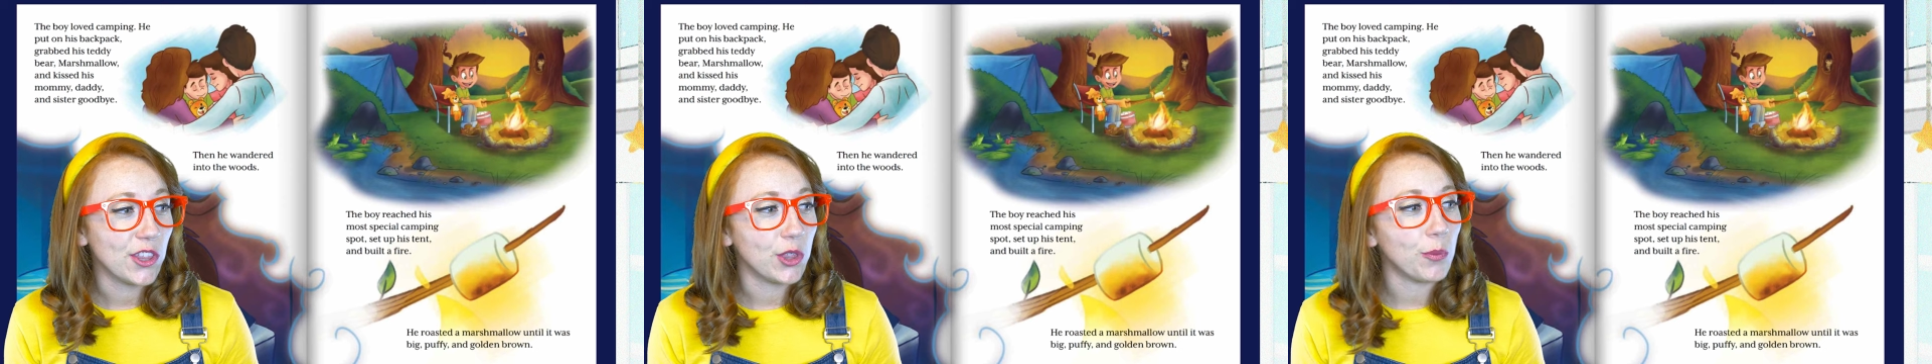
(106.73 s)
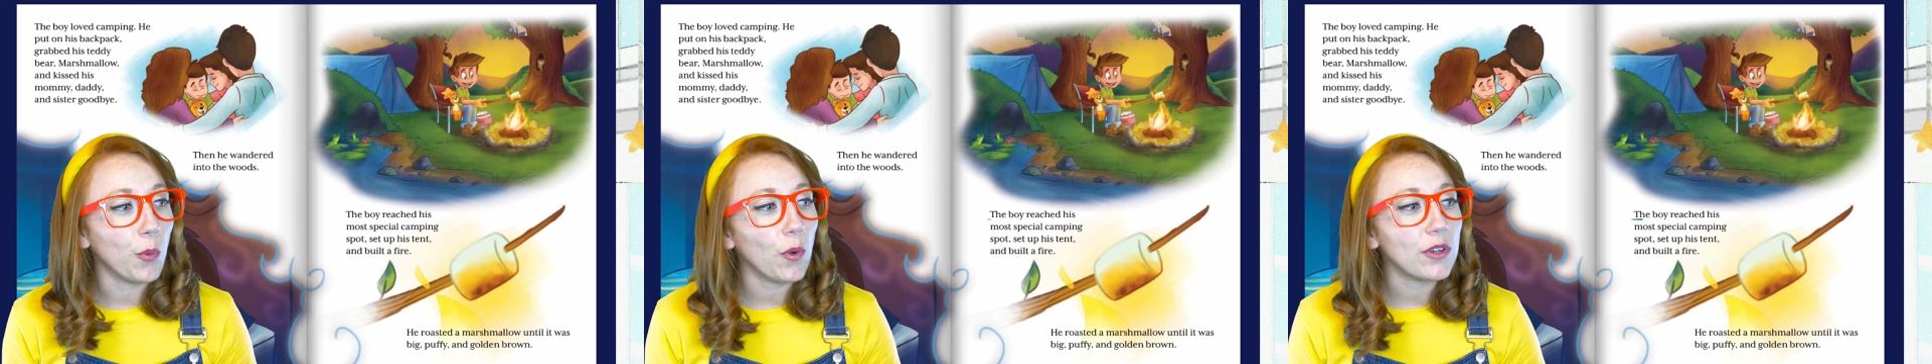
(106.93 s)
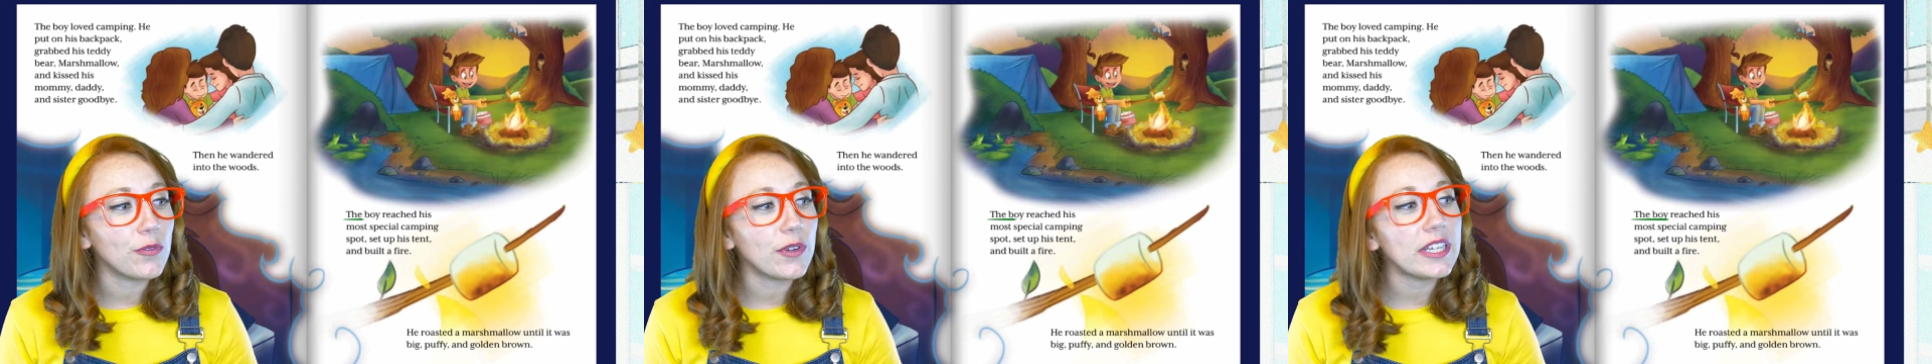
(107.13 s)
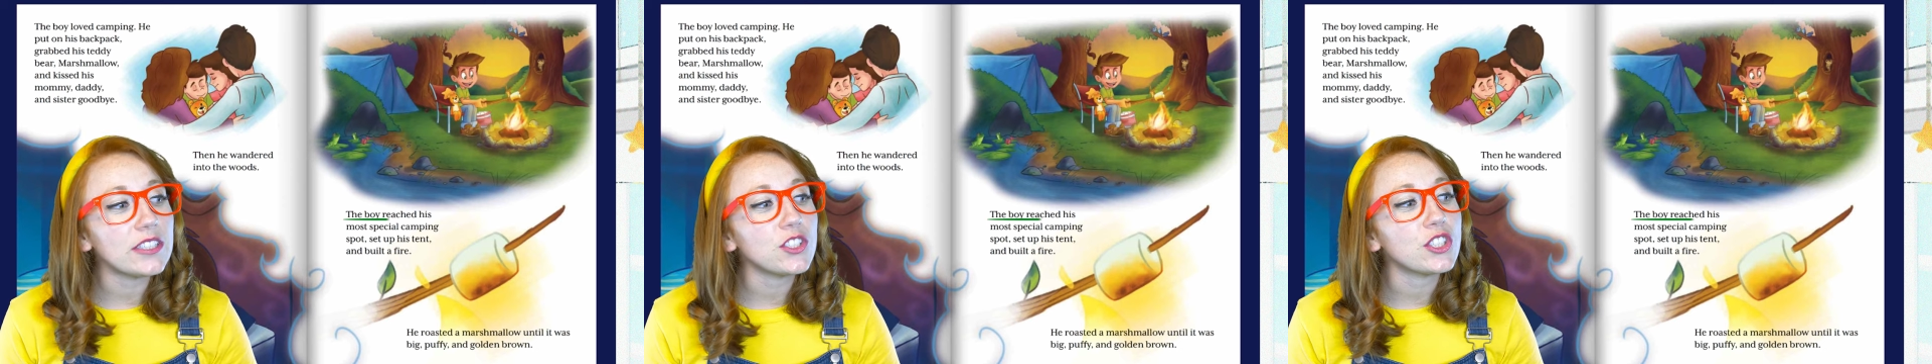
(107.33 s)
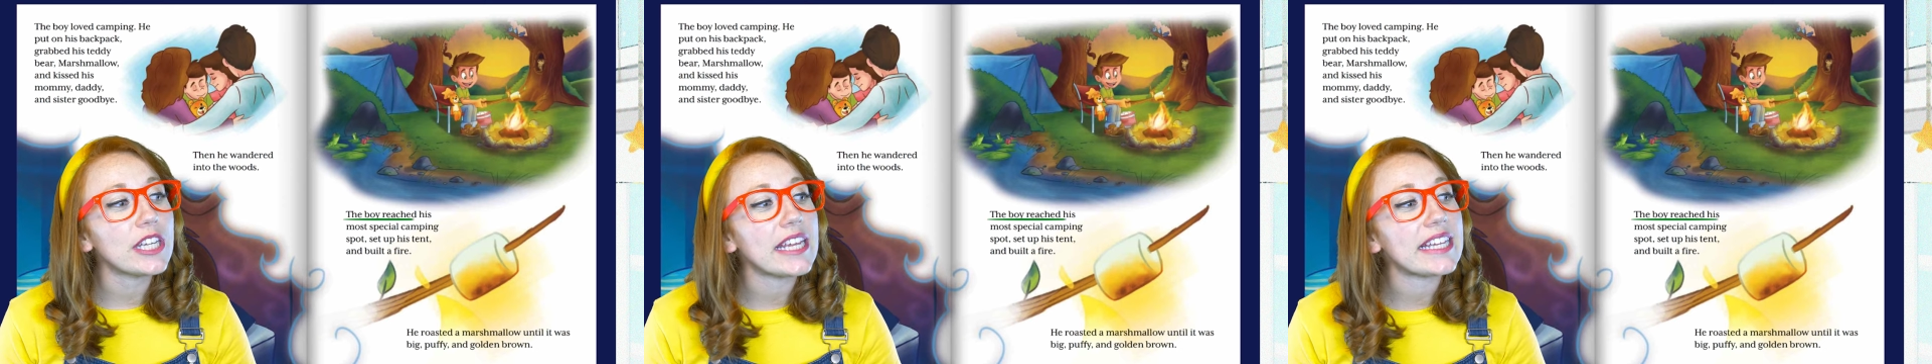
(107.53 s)
The boy
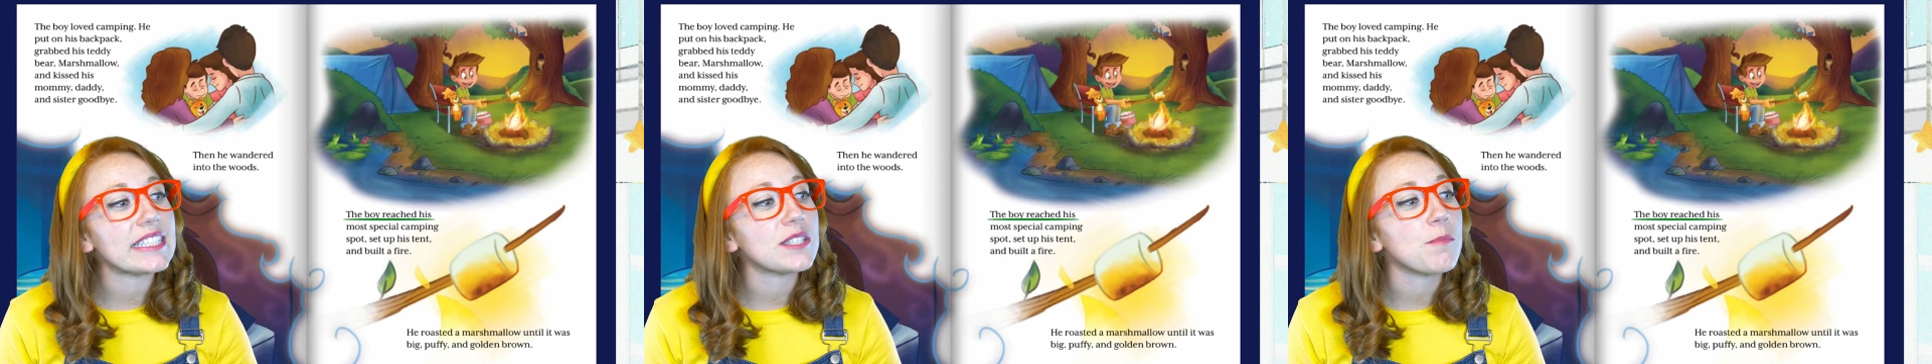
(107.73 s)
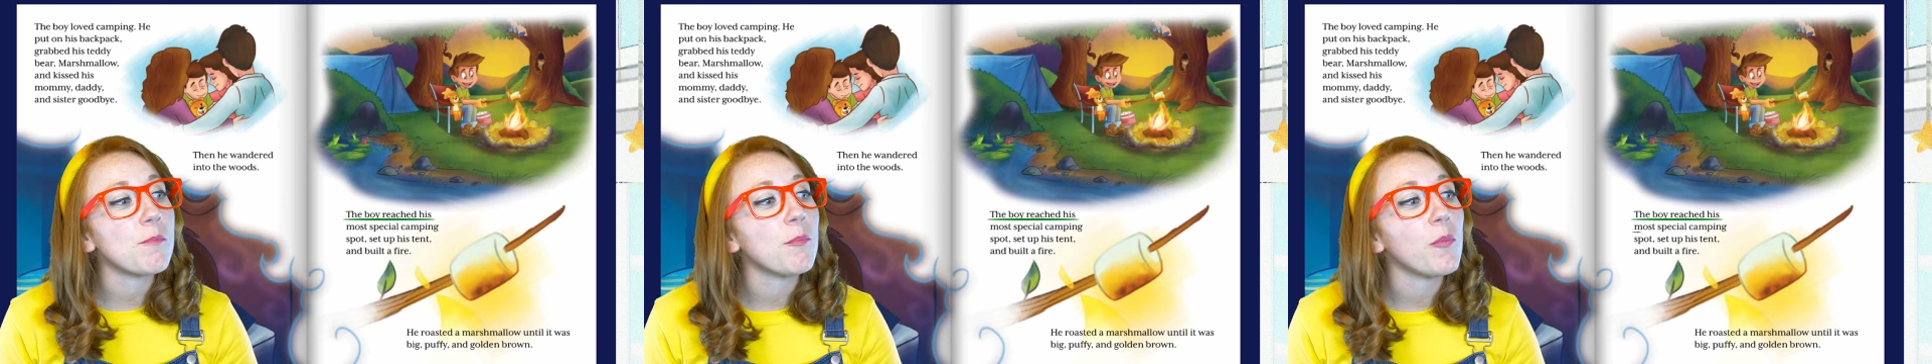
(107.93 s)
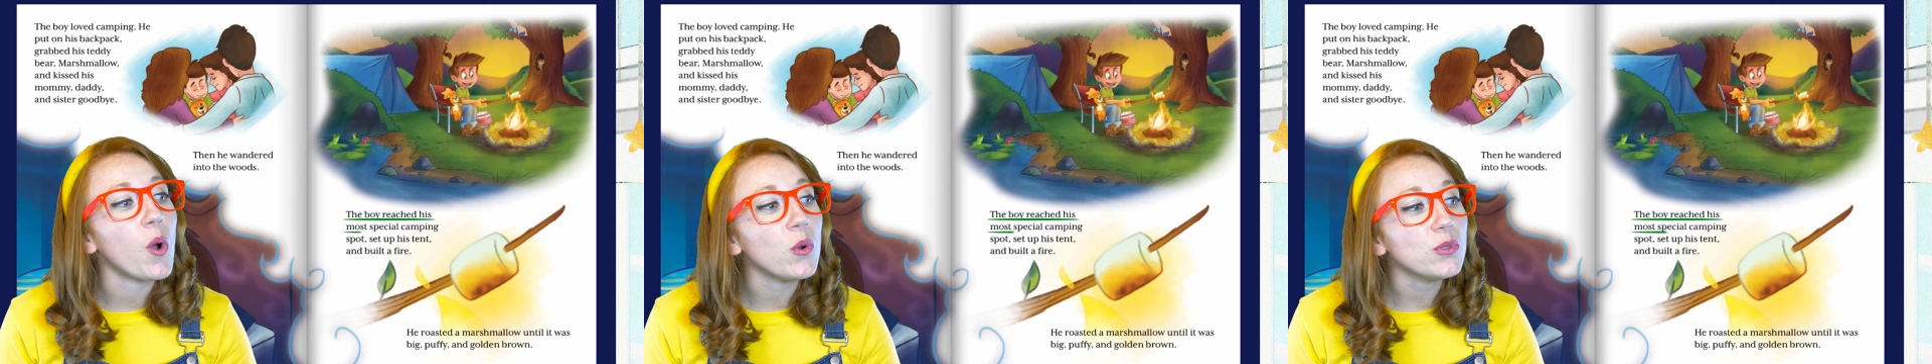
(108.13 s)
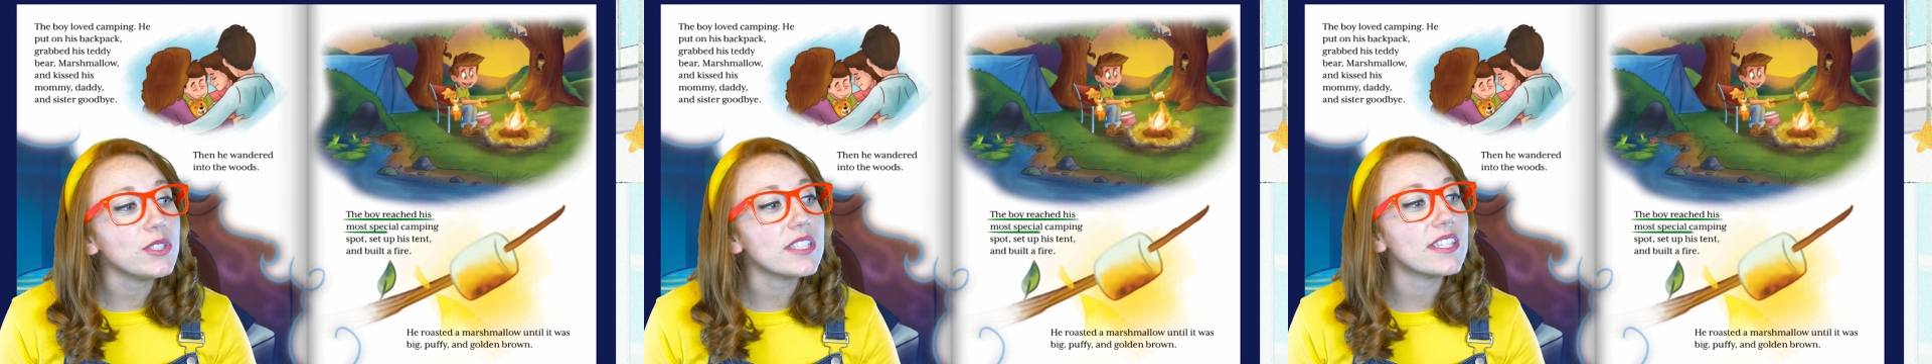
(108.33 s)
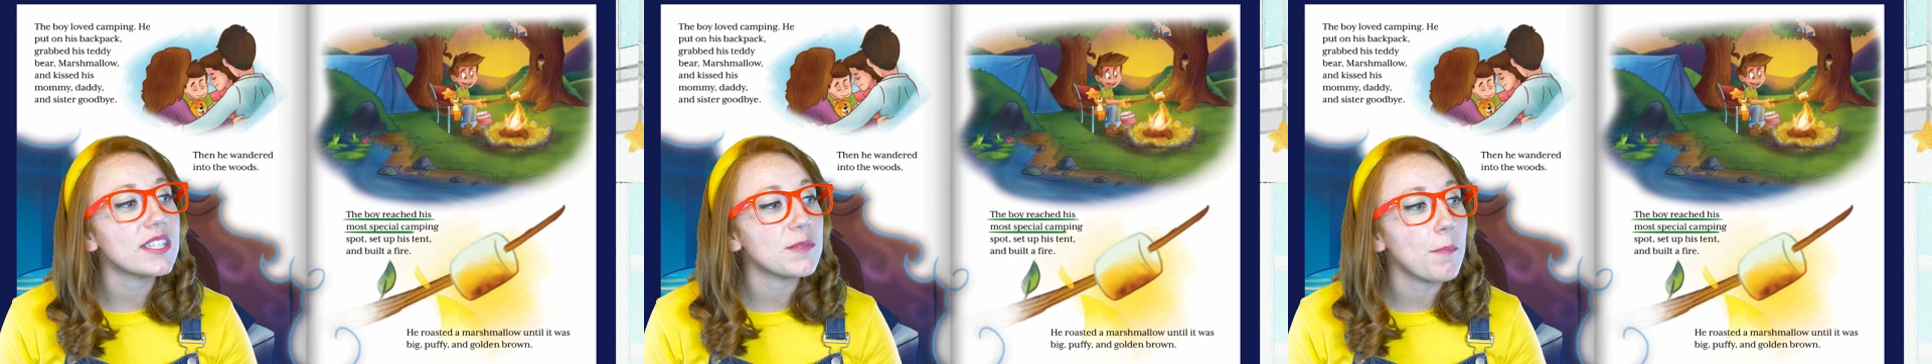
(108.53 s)
reached his
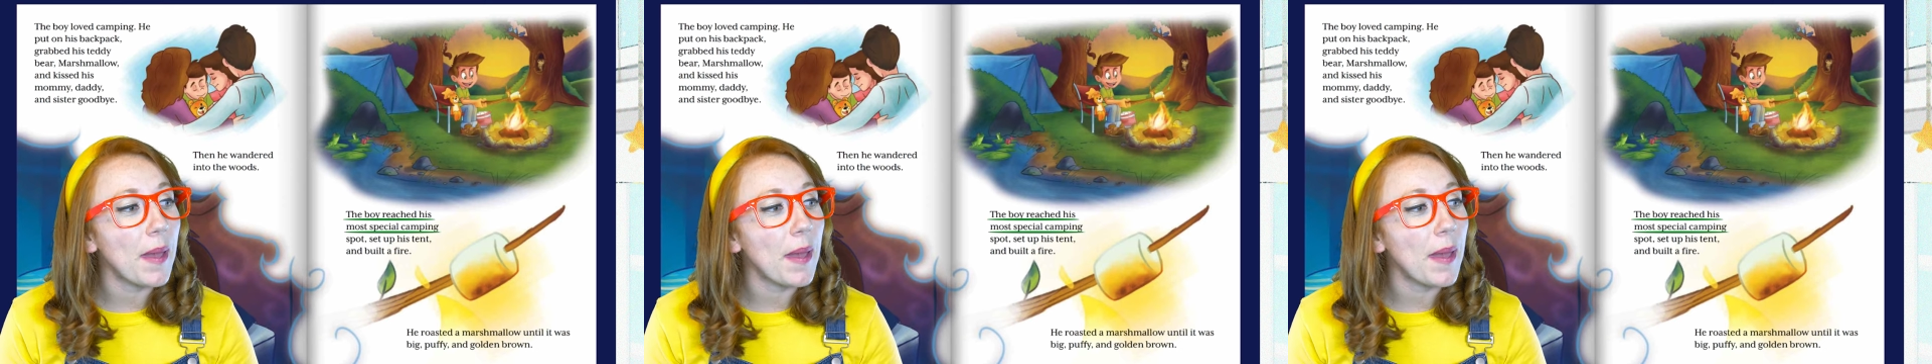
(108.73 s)
most